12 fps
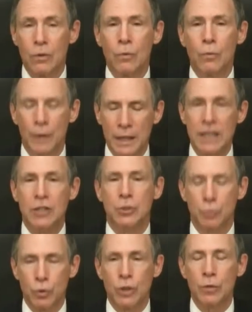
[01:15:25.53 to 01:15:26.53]
we need to
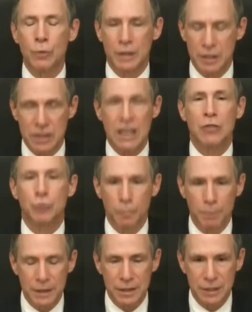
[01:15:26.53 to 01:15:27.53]
work with the Central
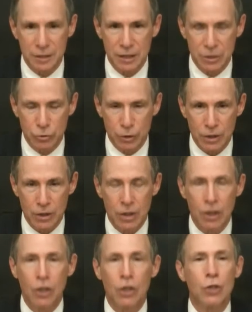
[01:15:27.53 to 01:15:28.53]
Business District
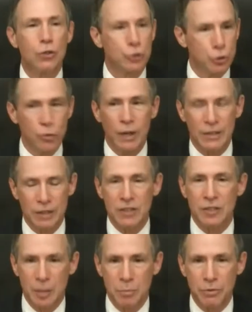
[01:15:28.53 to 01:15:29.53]
to, as I
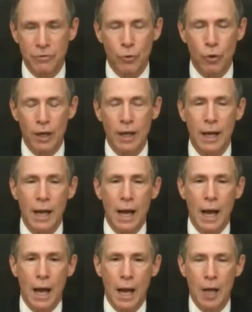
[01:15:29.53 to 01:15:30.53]
said before,
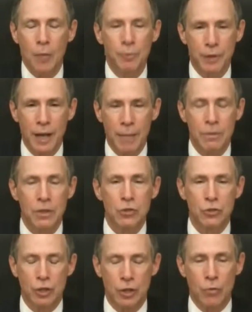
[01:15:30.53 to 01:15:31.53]
help them
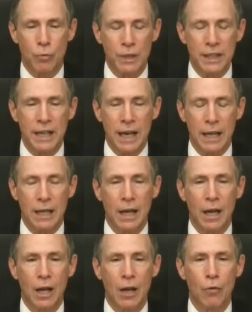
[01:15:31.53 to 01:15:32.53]
so that we can
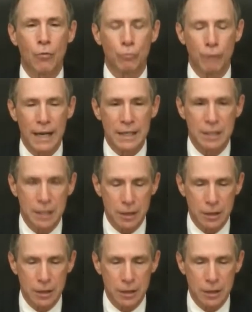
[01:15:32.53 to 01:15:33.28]
raise their